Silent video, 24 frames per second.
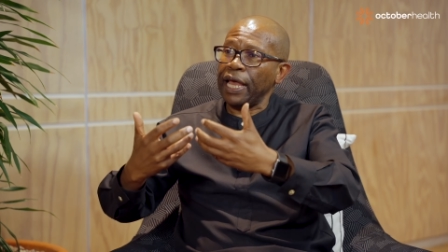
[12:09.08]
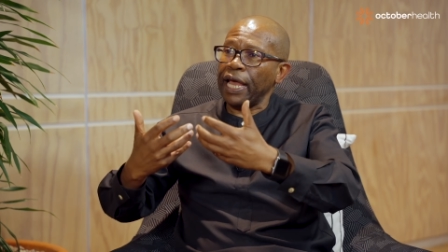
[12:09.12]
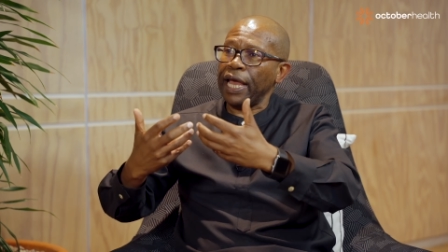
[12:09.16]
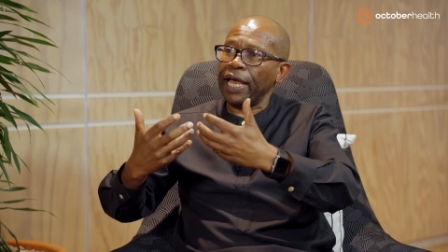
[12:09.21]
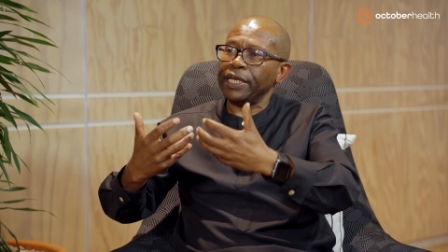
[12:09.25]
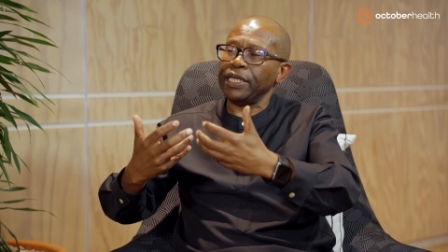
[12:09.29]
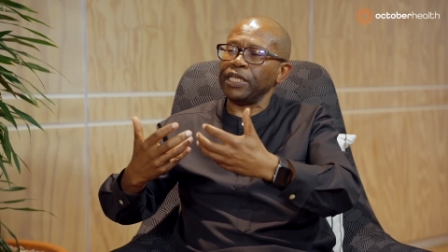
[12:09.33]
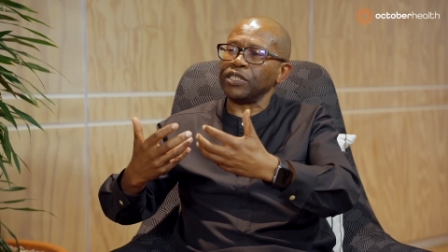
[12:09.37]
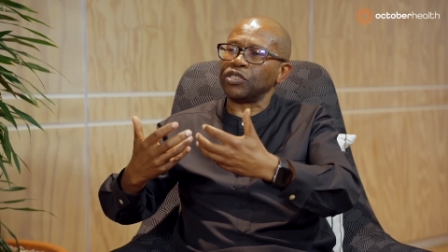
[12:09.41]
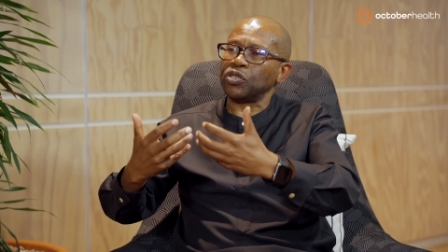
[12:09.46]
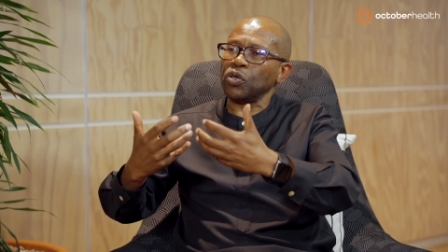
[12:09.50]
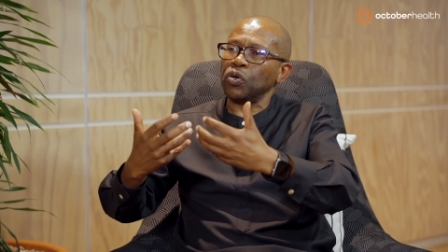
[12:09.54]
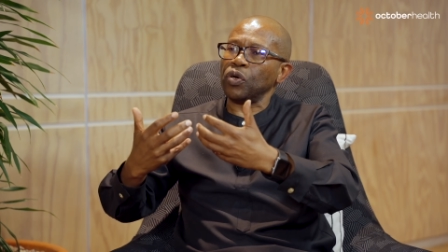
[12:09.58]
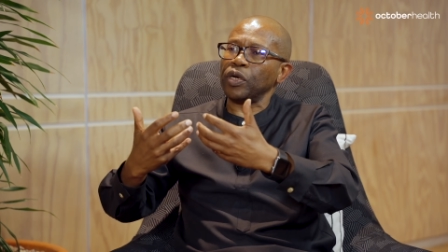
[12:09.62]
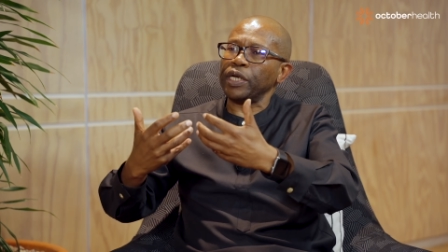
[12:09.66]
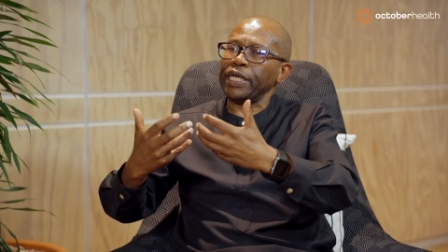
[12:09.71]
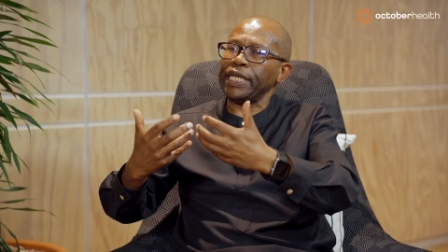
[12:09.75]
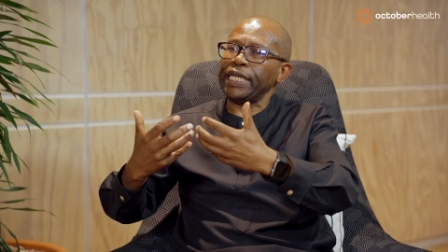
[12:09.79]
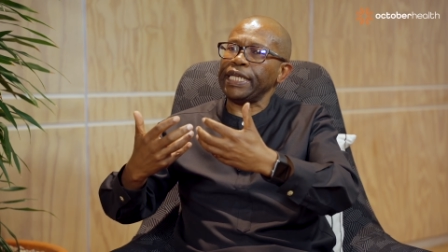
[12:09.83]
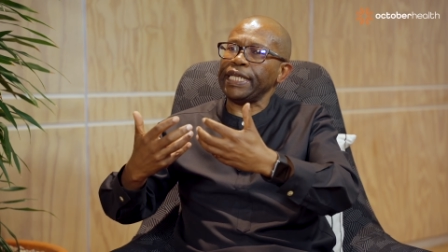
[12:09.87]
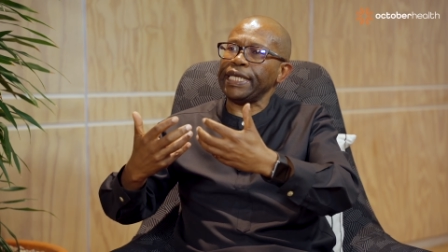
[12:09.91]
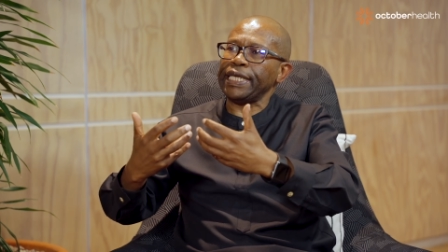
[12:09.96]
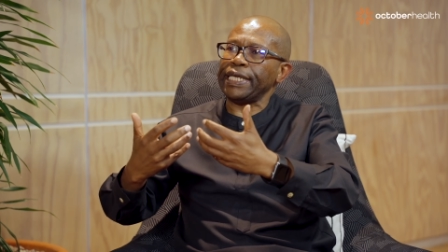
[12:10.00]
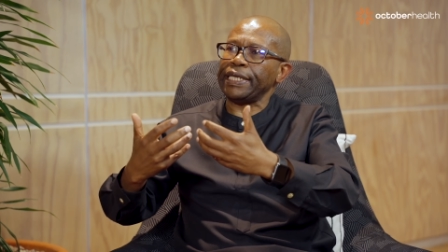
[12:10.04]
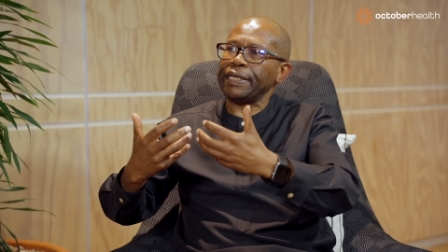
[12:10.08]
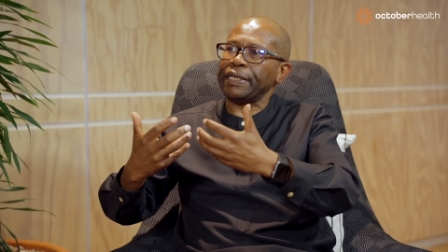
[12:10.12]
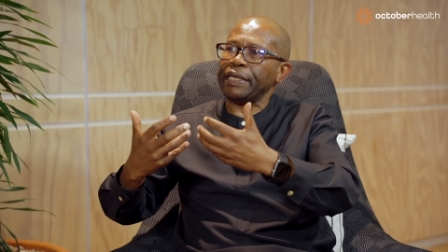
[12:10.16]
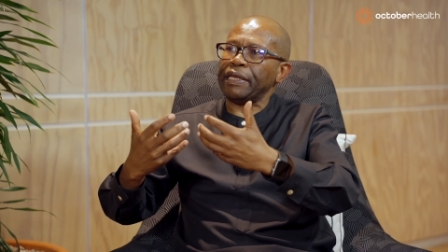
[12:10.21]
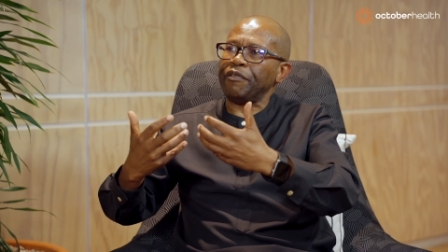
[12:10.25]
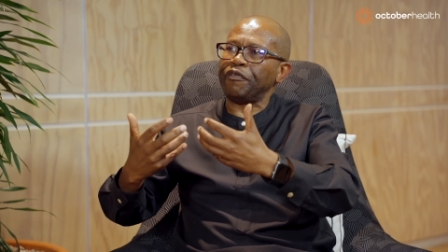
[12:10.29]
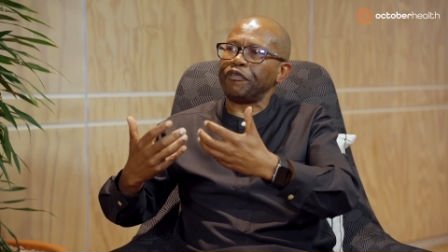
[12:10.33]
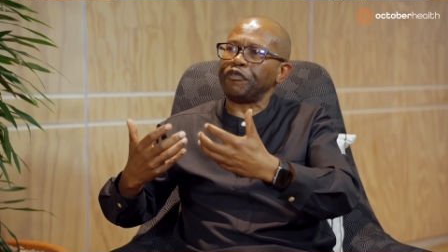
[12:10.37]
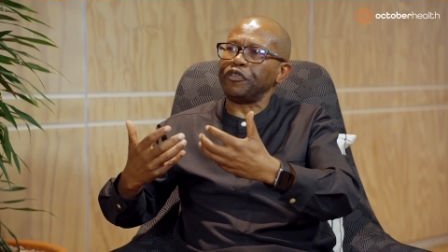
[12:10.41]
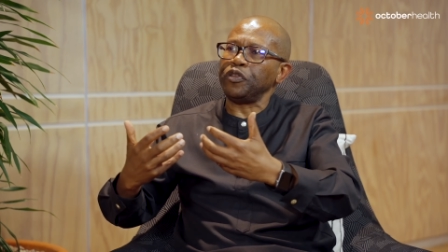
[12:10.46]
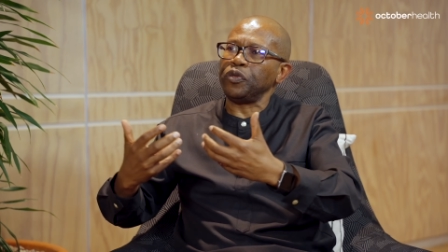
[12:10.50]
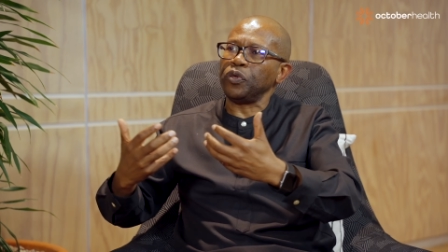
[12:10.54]
And it's only
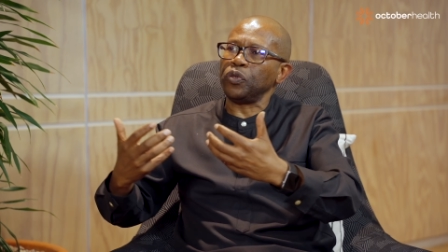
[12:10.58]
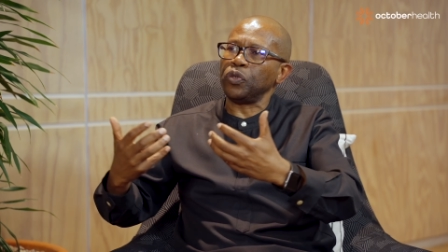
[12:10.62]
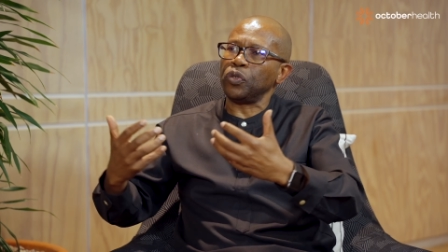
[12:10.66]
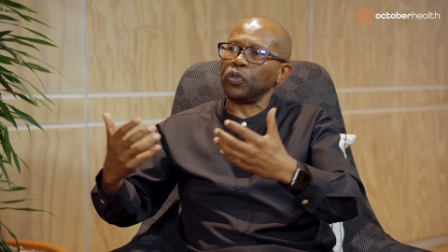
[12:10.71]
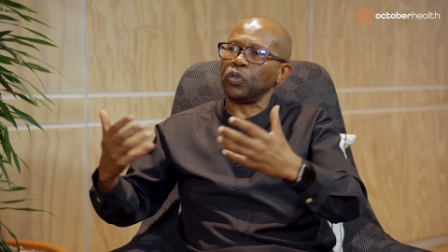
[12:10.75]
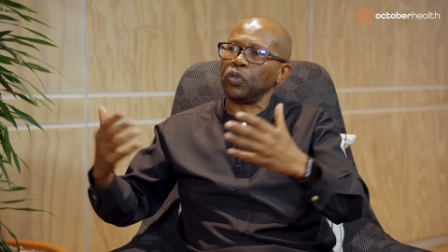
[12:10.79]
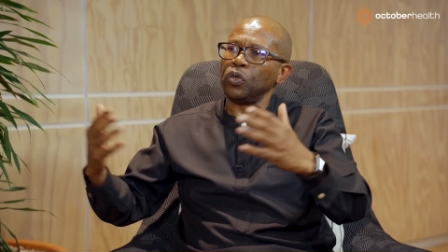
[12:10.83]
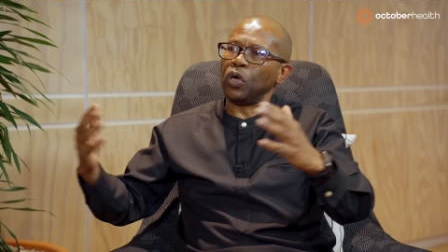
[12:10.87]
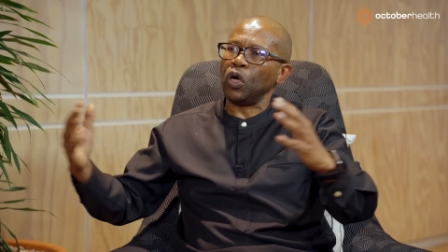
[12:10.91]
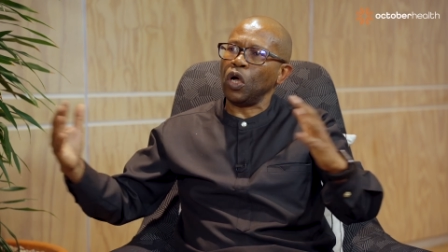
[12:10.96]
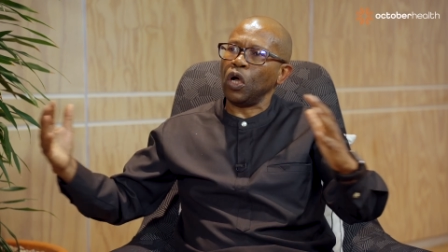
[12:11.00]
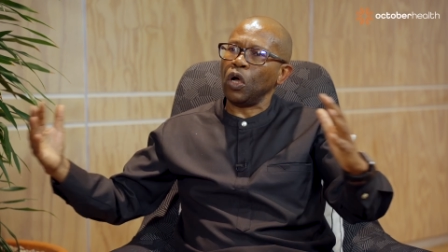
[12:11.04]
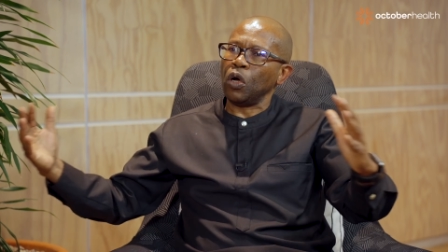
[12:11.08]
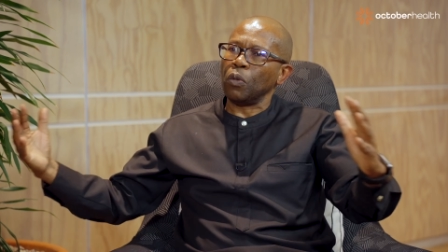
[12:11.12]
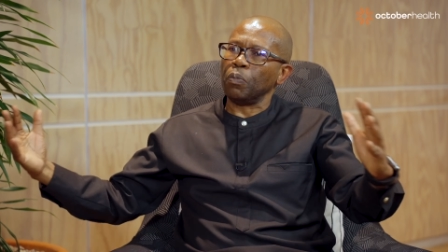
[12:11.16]
if you